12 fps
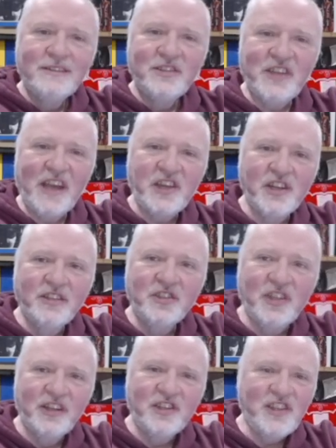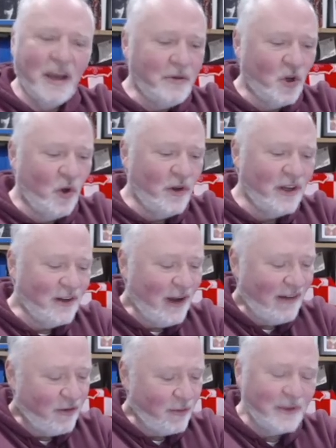sessions that Gemma Rowan and
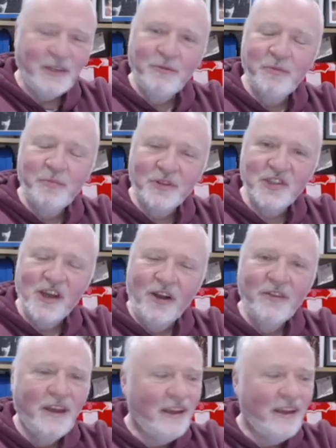everybody were putting on.